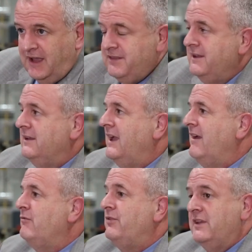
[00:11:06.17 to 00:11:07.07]
I think
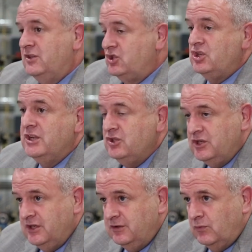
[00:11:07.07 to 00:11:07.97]
everything is
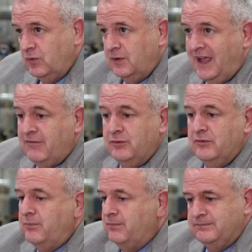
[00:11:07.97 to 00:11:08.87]
changing in the world
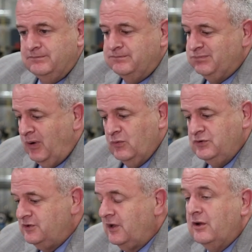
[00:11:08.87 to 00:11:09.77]
after
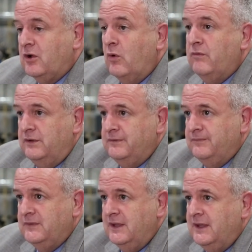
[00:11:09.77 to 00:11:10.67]

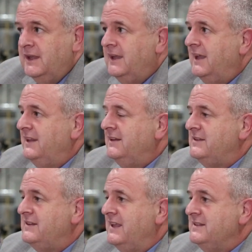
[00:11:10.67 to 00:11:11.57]
post-COVID, in the
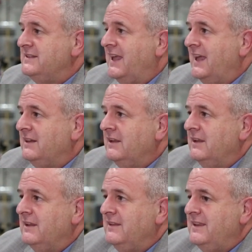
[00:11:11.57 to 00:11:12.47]
sense that
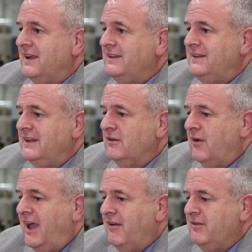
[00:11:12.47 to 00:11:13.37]
the idea
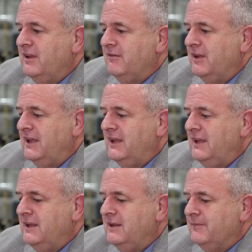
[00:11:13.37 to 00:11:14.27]
of having
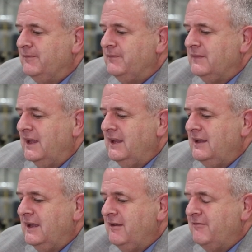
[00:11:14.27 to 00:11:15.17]

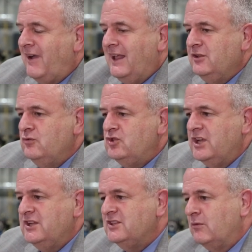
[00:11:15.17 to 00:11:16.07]
a value
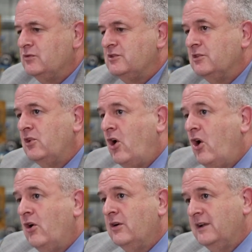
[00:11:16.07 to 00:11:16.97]
chain that was
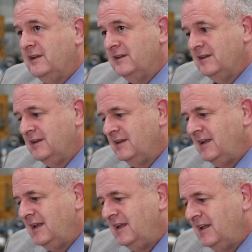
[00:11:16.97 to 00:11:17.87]
long
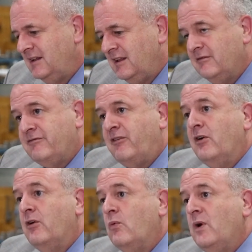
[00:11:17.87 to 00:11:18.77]
and
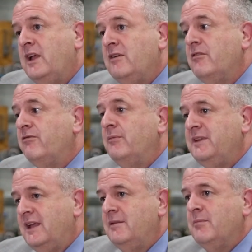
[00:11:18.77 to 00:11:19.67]
far away from
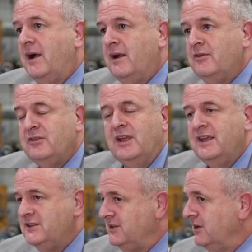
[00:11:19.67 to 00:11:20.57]
the end buyer
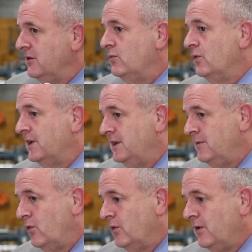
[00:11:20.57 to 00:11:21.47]
is not going to work
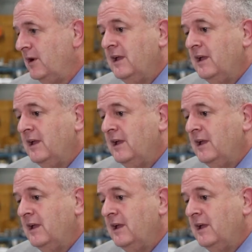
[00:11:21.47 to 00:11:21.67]
anymore.